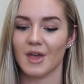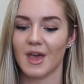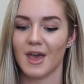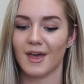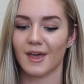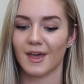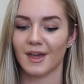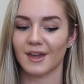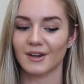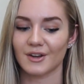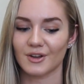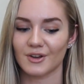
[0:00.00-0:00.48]

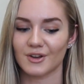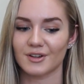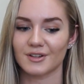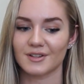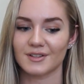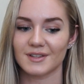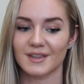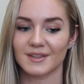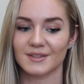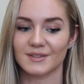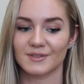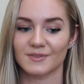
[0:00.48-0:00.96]
add
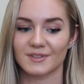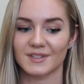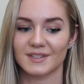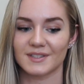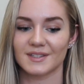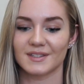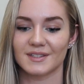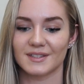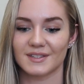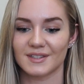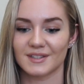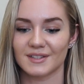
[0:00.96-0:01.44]
on as
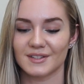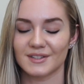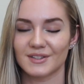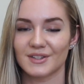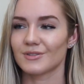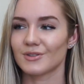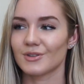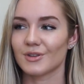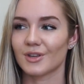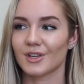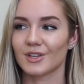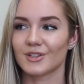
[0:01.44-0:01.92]

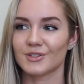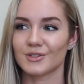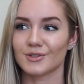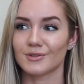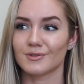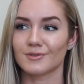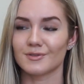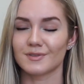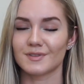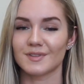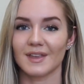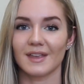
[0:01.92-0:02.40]
resistance. You can
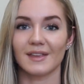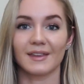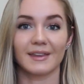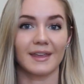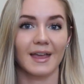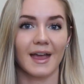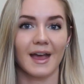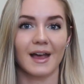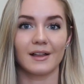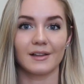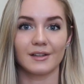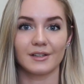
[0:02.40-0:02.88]
use a
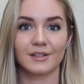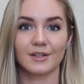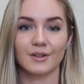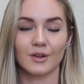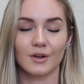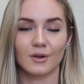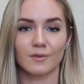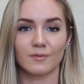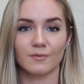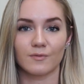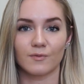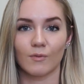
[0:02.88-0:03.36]
gallon
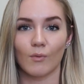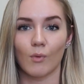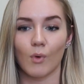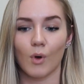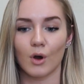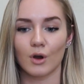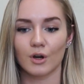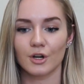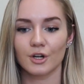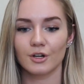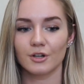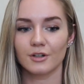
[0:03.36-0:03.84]
of
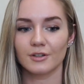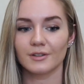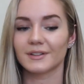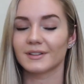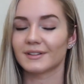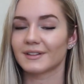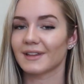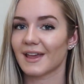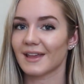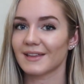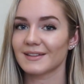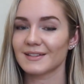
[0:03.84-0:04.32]

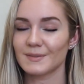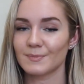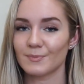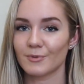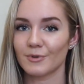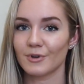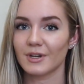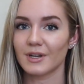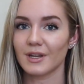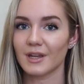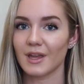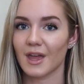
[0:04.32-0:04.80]
water, that's
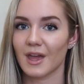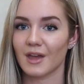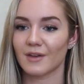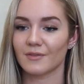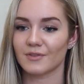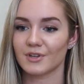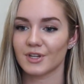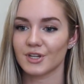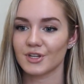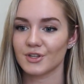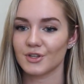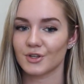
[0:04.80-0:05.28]
pretty
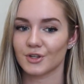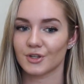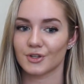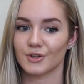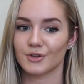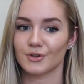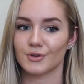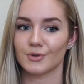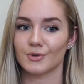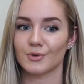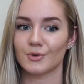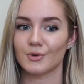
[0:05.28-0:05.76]
heavy. You can
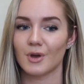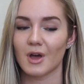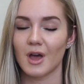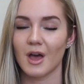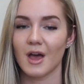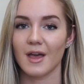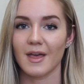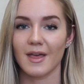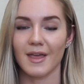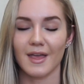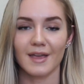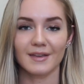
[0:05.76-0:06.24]
do
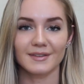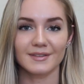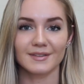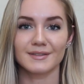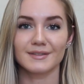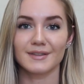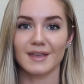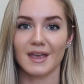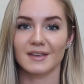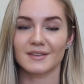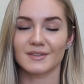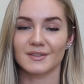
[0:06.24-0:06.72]

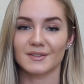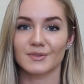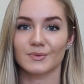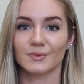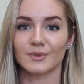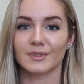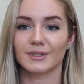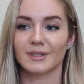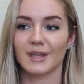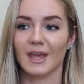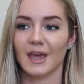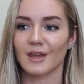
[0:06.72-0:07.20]
exercises
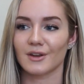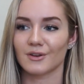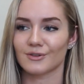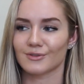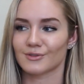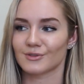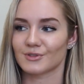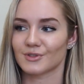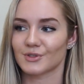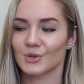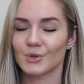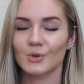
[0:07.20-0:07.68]
with
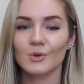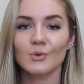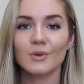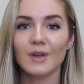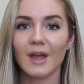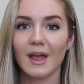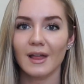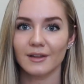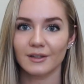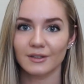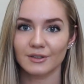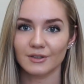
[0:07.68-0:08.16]
that, or 2
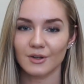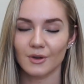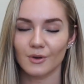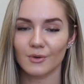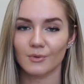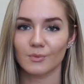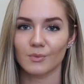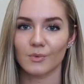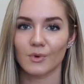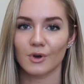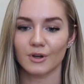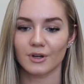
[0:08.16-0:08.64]
gallons
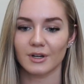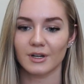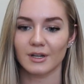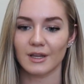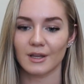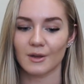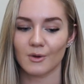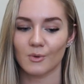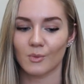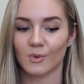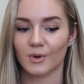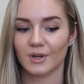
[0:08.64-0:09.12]
of water,
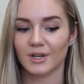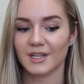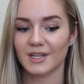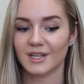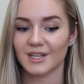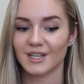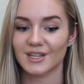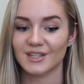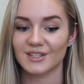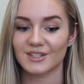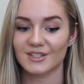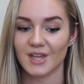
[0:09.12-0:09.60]
like one in
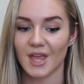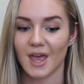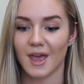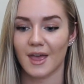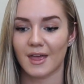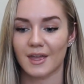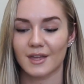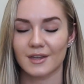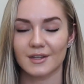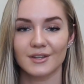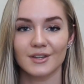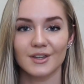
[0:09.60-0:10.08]
each
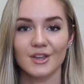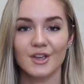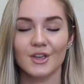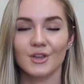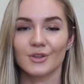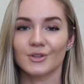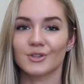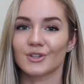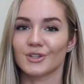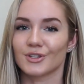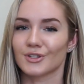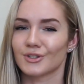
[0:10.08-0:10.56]
hand.
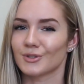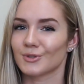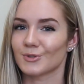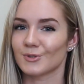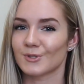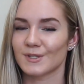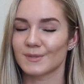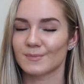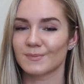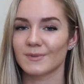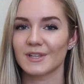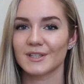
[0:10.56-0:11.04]
You can do
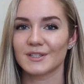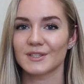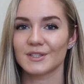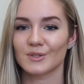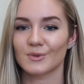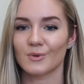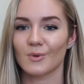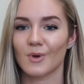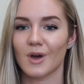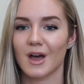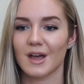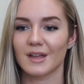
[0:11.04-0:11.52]
split
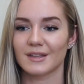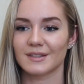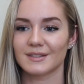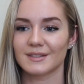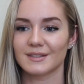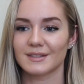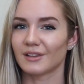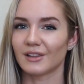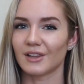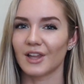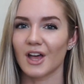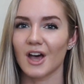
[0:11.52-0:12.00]

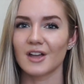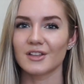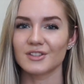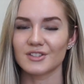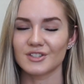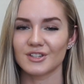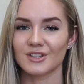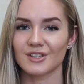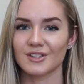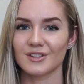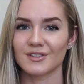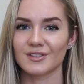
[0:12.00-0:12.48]
squats,
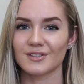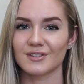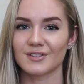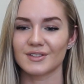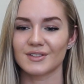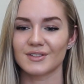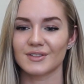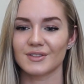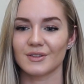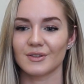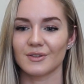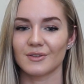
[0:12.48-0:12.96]

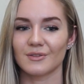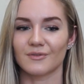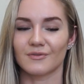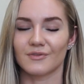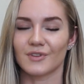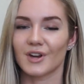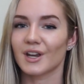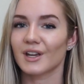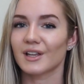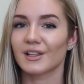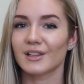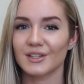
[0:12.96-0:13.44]
lunges,
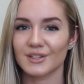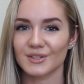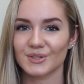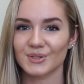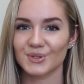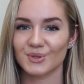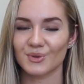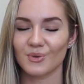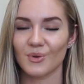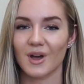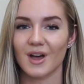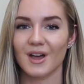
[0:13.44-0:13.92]
regular
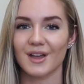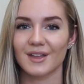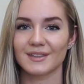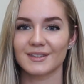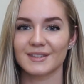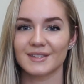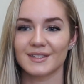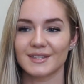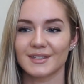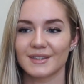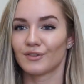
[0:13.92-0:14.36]
squats,